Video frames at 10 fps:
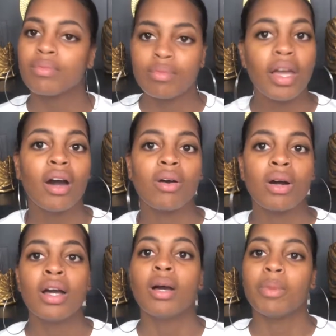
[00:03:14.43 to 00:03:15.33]
No,
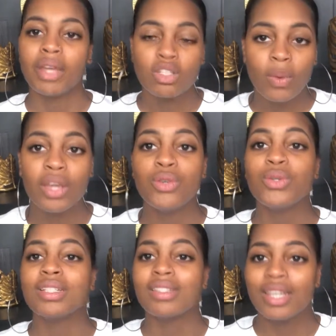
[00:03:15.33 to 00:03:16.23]
but that's why you
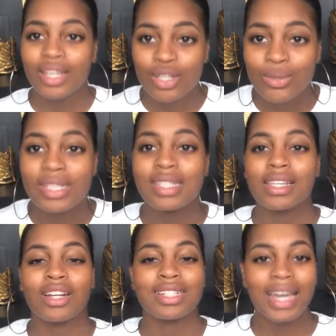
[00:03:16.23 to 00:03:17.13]

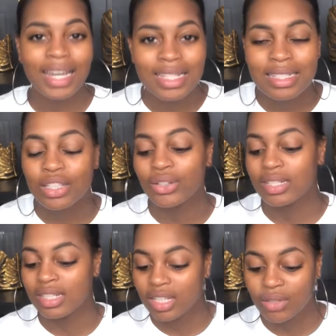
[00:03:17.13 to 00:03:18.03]
continuously are tasting, you're
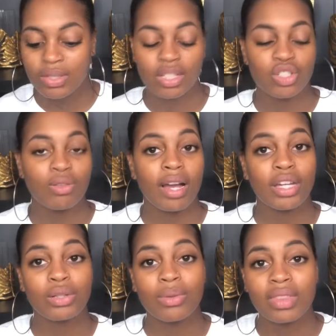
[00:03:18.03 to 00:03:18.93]
continuously
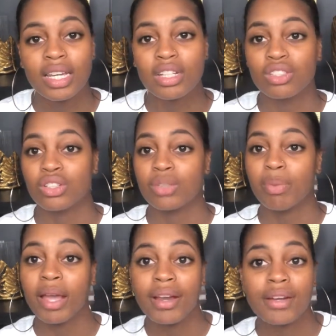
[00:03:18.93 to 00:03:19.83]
trying new things, you're
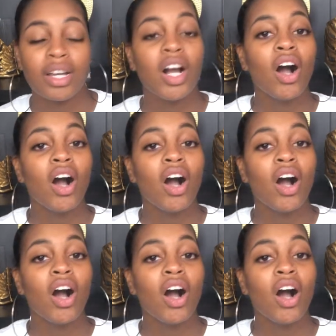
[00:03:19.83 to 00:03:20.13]
pairing.